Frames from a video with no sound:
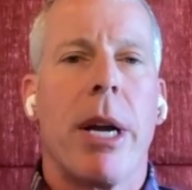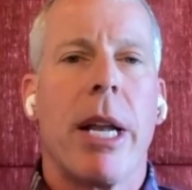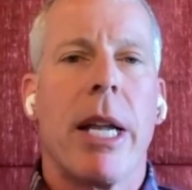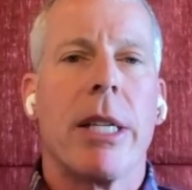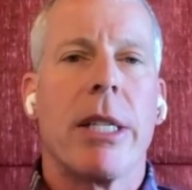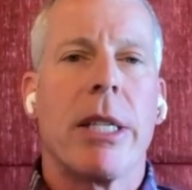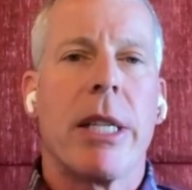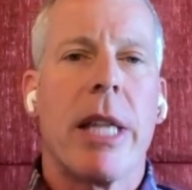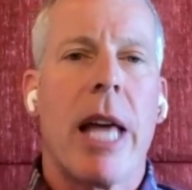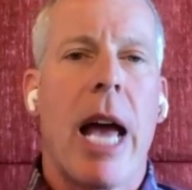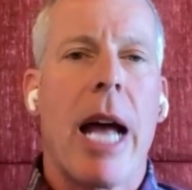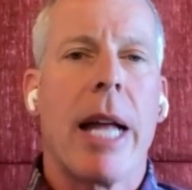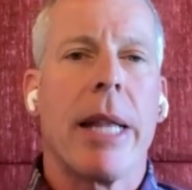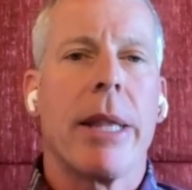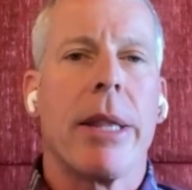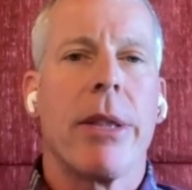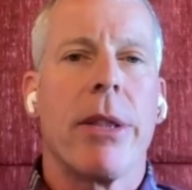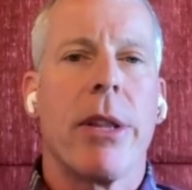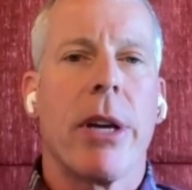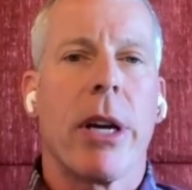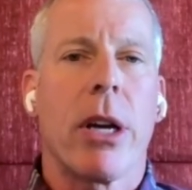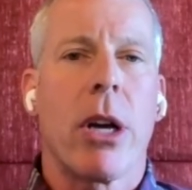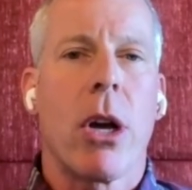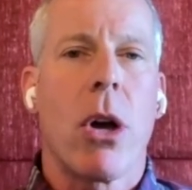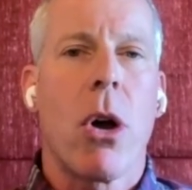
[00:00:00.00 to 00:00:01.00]
But it's that
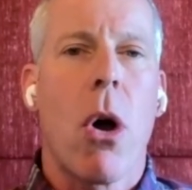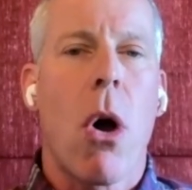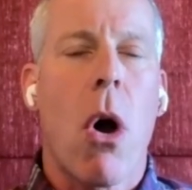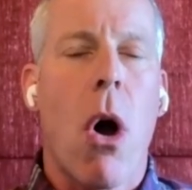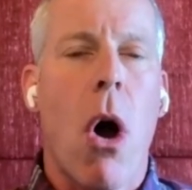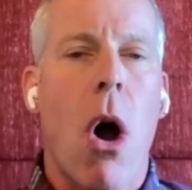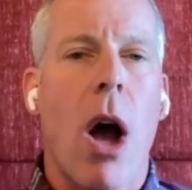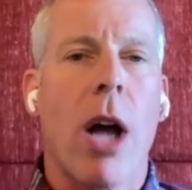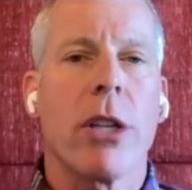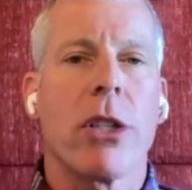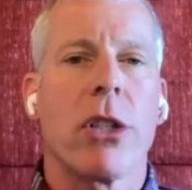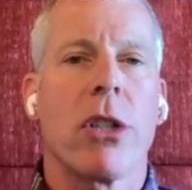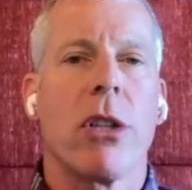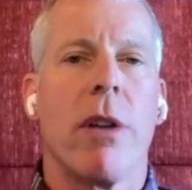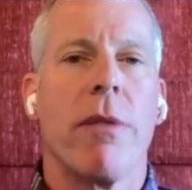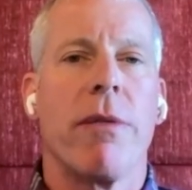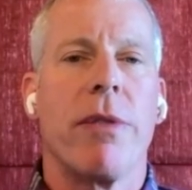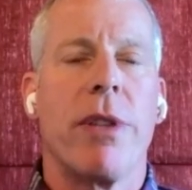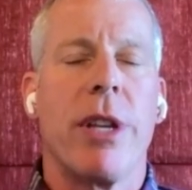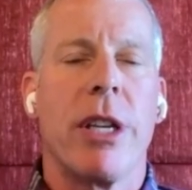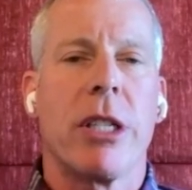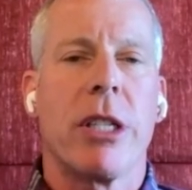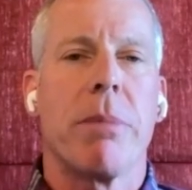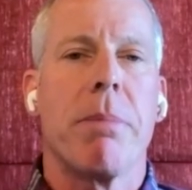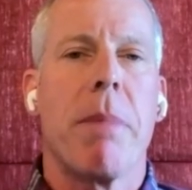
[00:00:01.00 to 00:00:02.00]
the cost
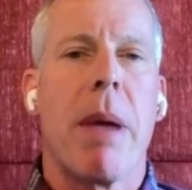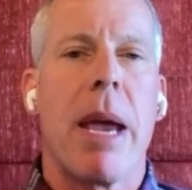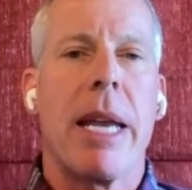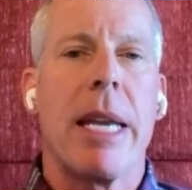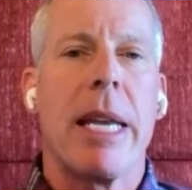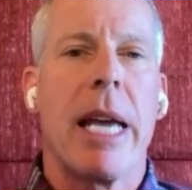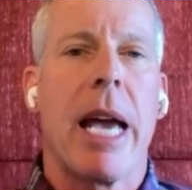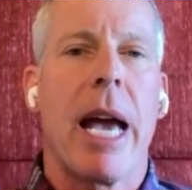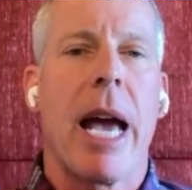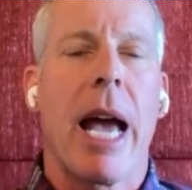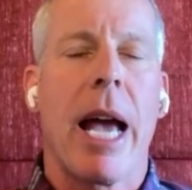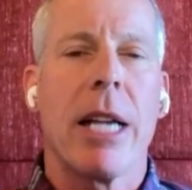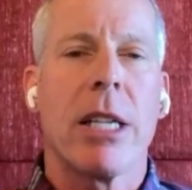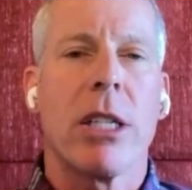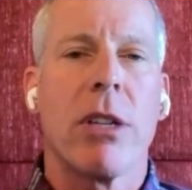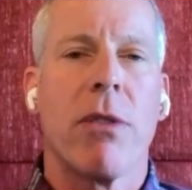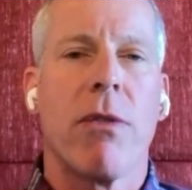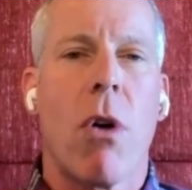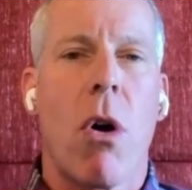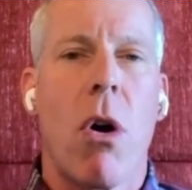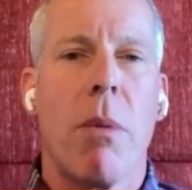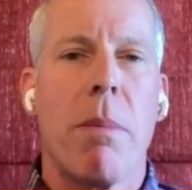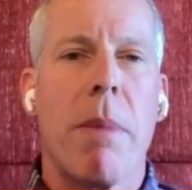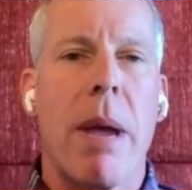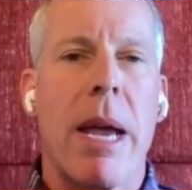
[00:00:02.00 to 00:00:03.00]
of this mania, as
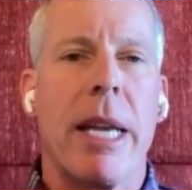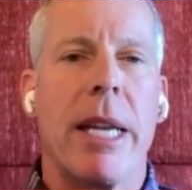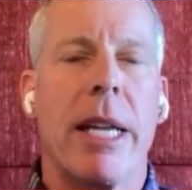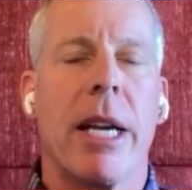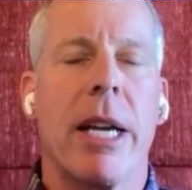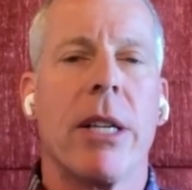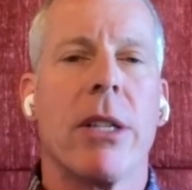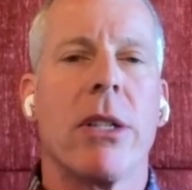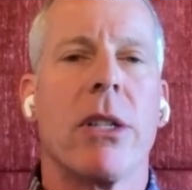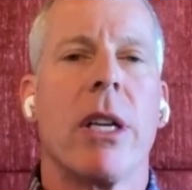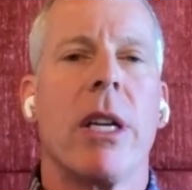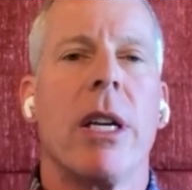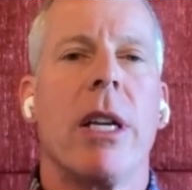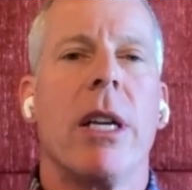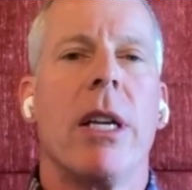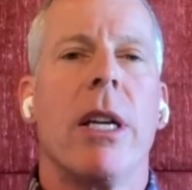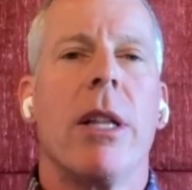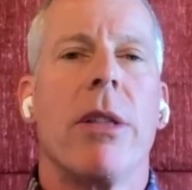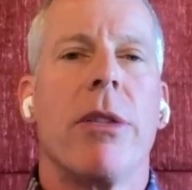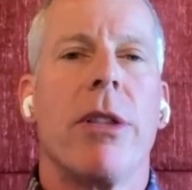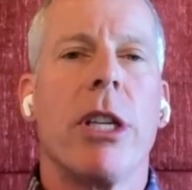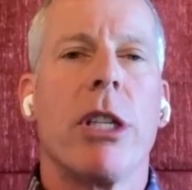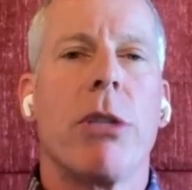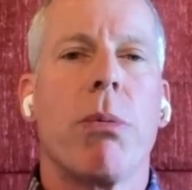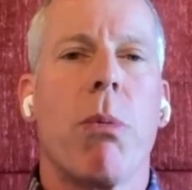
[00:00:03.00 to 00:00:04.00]
of all manias,
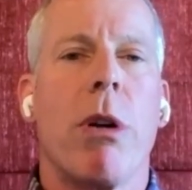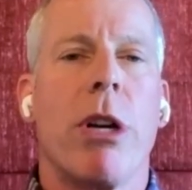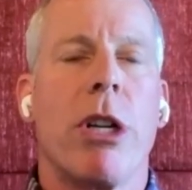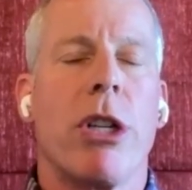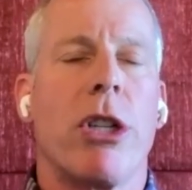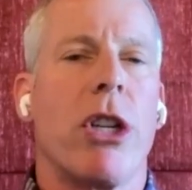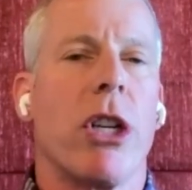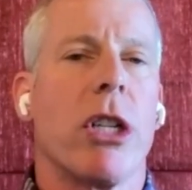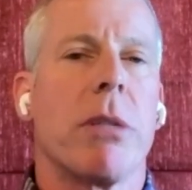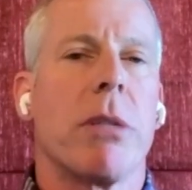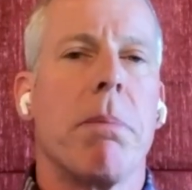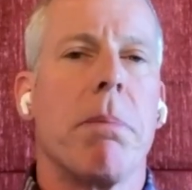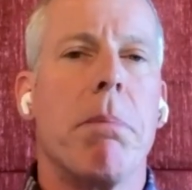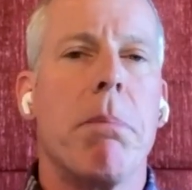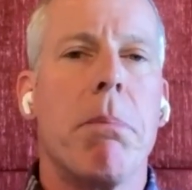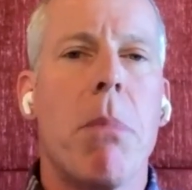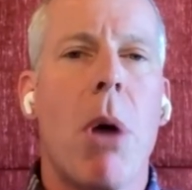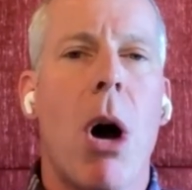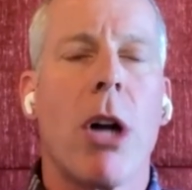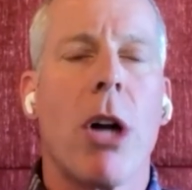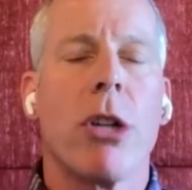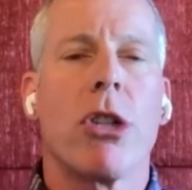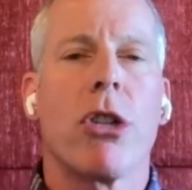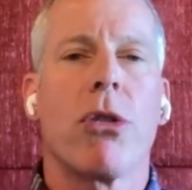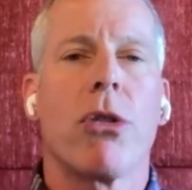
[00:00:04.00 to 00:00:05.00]
this one is just
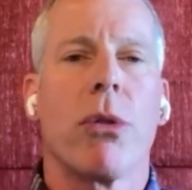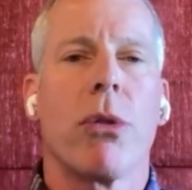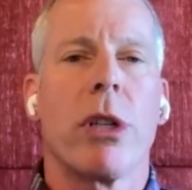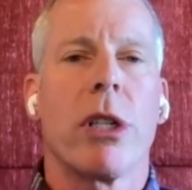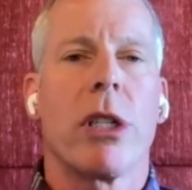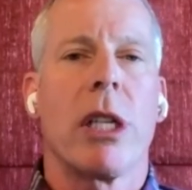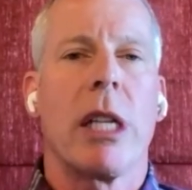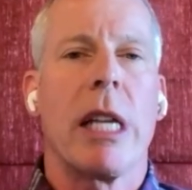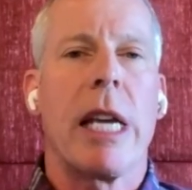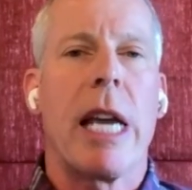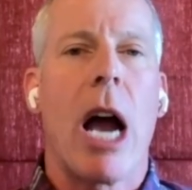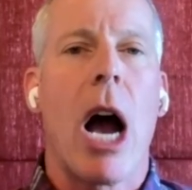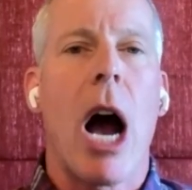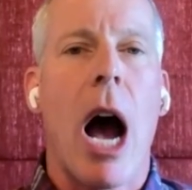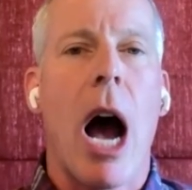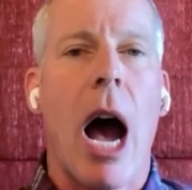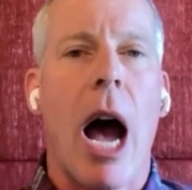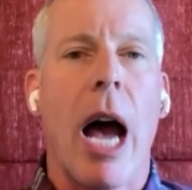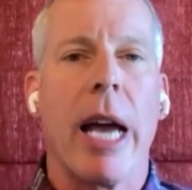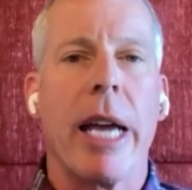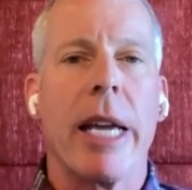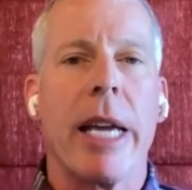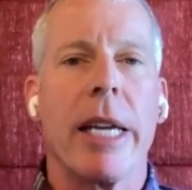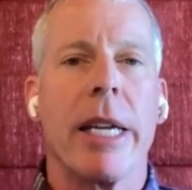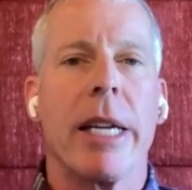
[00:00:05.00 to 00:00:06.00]
monstrously
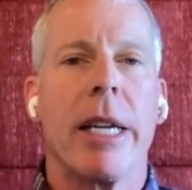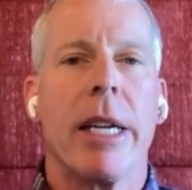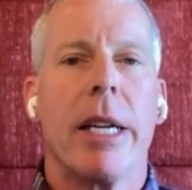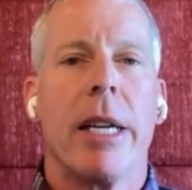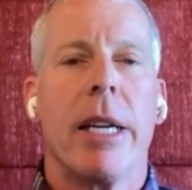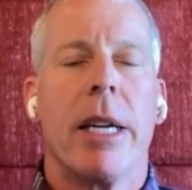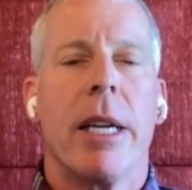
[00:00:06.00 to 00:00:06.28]
high.